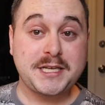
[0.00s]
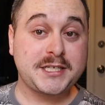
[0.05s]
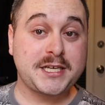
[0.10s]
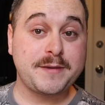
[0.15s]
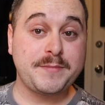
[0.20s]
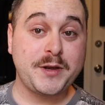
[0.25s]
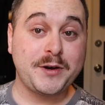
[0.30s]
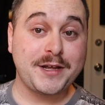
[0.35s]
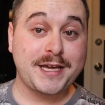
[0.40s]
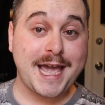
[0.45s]

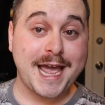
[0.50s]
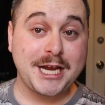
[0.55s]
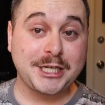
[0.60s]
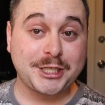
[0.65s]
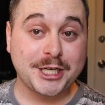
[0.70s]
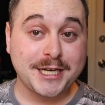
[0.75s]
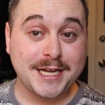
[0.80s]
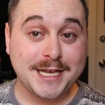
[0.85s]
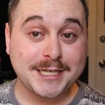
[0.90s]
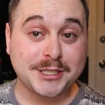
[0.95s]

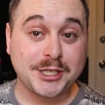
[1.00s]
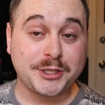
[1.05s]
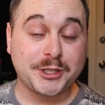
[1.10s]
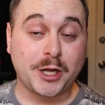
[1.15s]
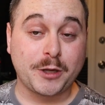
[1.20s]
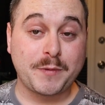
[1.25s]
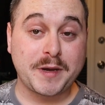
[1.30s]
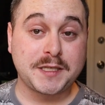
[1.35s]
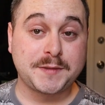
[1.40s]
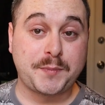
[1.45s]
Miscommunication isn't
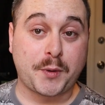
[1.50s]
always